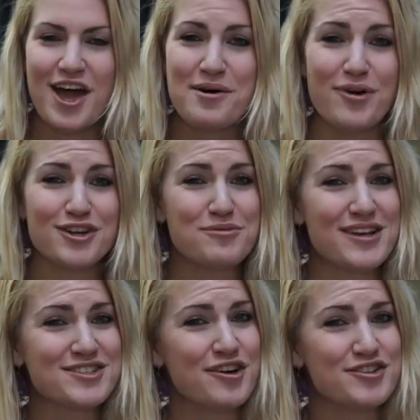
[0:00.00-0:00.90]
Most
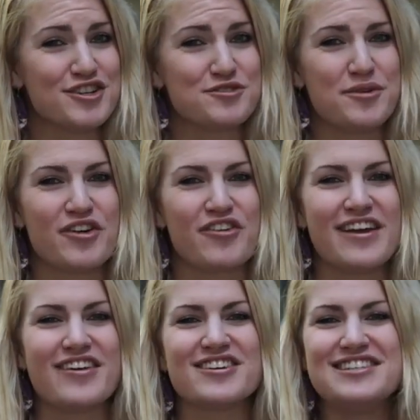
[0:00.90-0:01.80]
West Coasters would
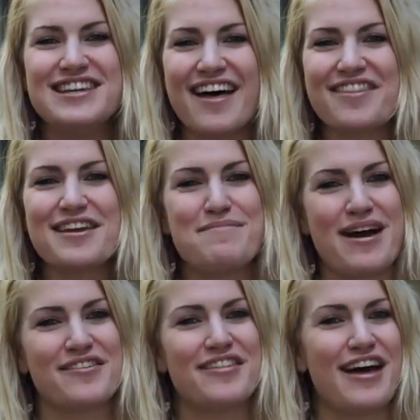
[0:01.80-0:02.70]
agree there's nothing
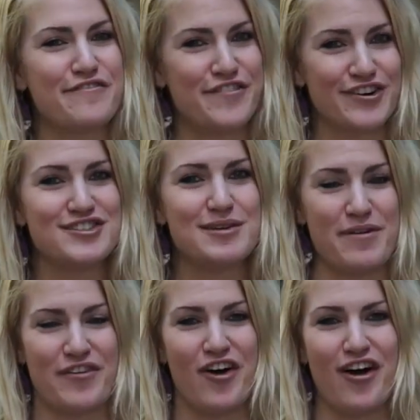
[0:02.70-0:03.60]
better than that first sip
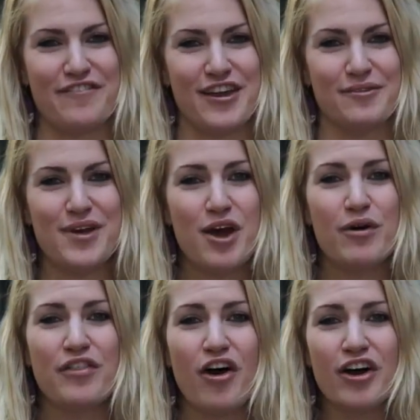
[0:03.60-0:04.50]
of coffee.
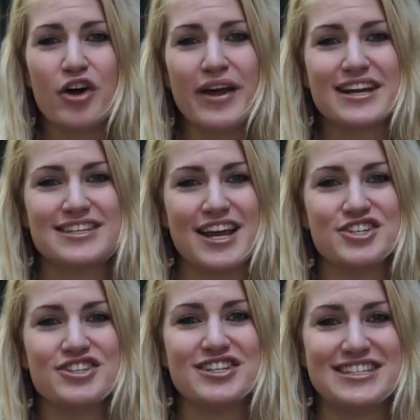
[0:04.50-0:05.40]
With ongoing
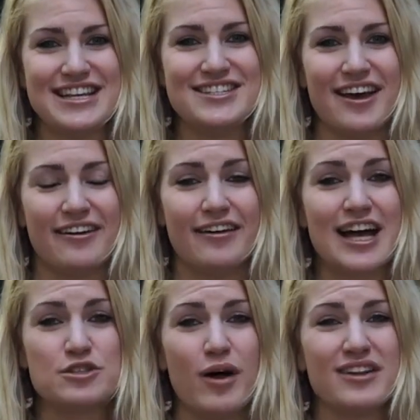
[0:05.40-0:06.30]
attention to detail,
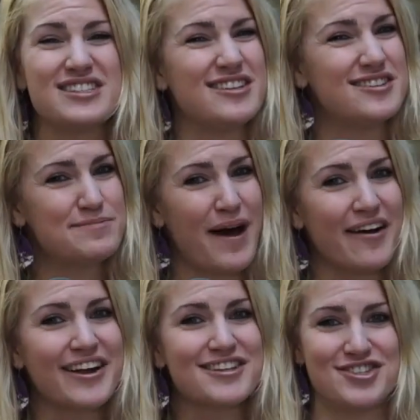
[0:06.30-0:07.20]
as well as an
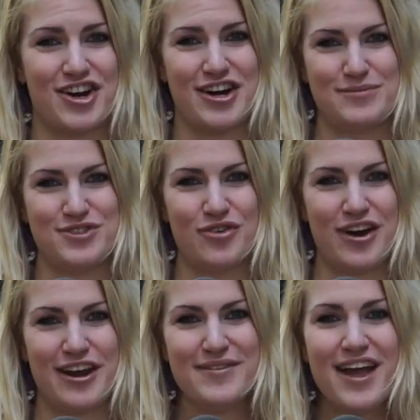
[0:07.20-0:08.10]
inspiring startup
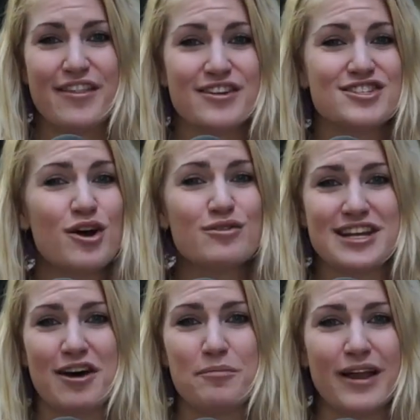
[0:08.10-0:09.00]
story, there's no
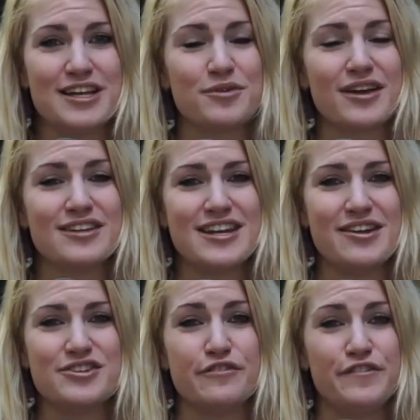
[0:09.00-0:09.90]
doubt Blenz will
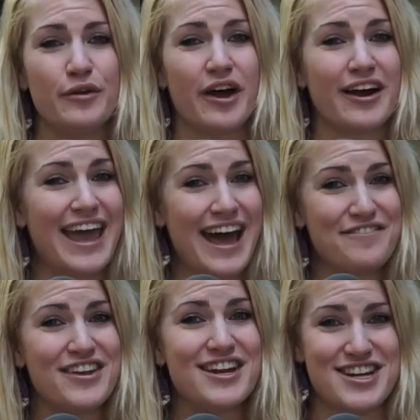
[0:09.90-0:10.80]
continue to fuel our
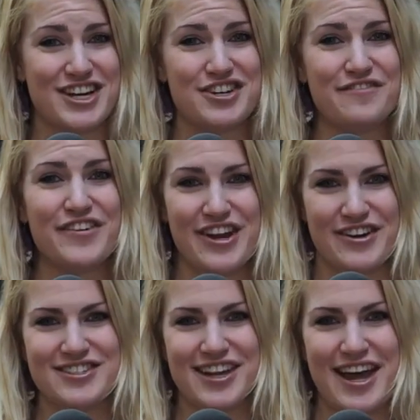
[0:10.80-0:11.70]
caffeine addiction for
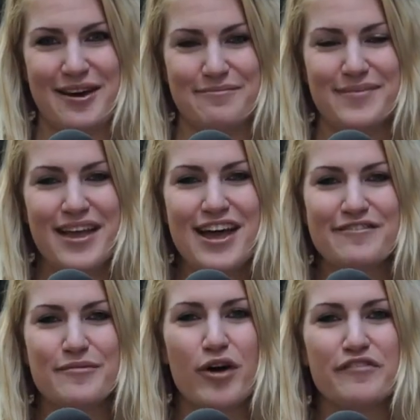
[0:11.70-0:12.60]
years to come.
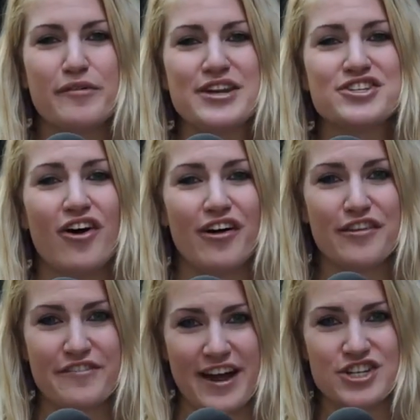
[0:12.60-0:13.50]
For more information on
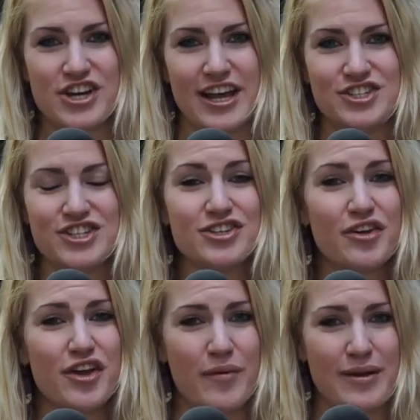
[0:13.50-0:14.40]
the franchise, just
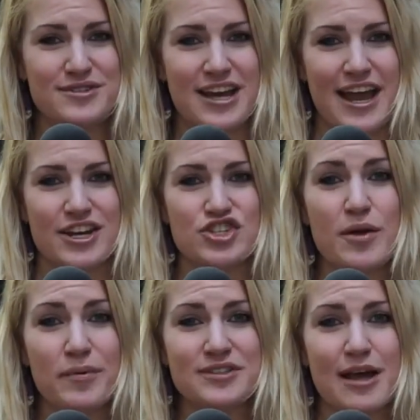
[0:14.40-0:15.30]
go to their website,
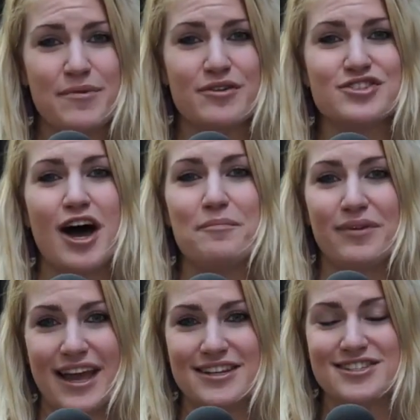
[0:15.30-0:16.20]

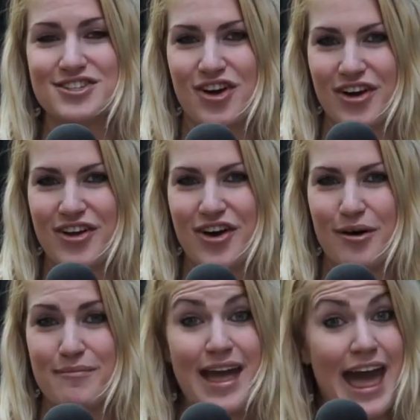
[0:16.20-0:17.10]

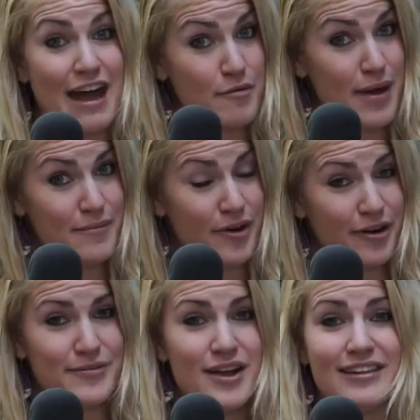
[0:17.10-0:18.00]
www.blenz.com. And
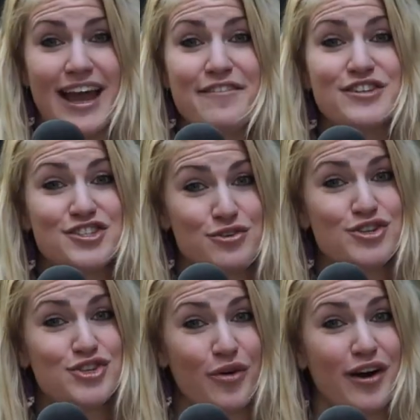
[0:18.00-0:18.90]
remember, life is too
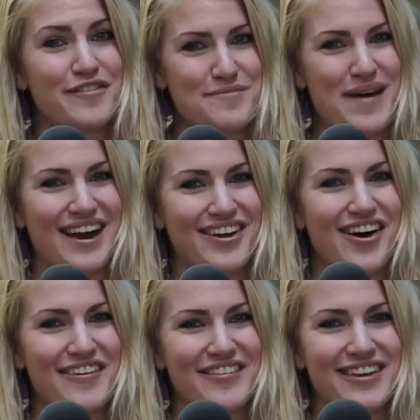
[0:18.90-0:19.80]
short for bad
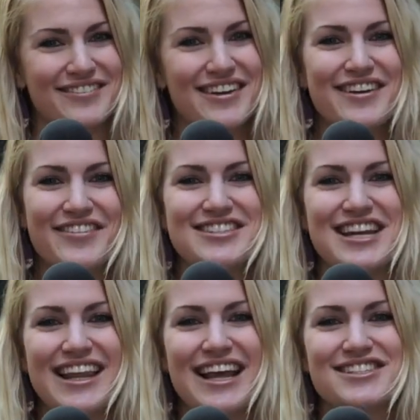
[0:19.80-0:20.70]
coffee. For
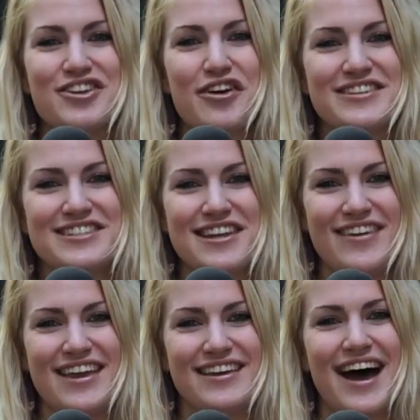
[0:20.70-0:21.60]
City Lights on Novus
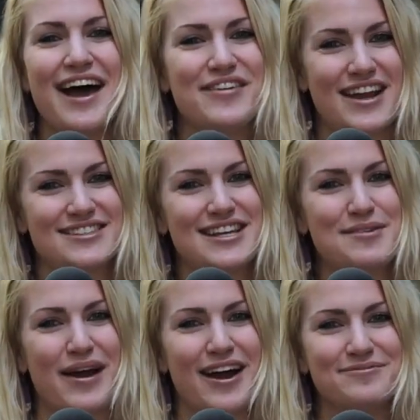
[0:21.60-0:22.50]
TV, I'm Vanessa
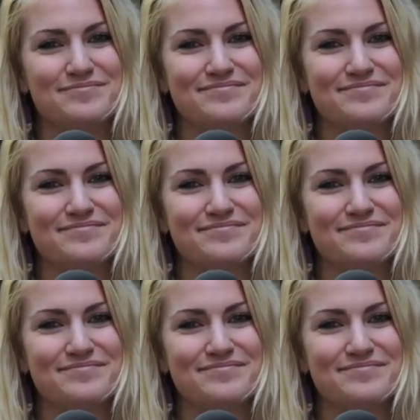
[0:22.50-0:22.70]
Ybarra.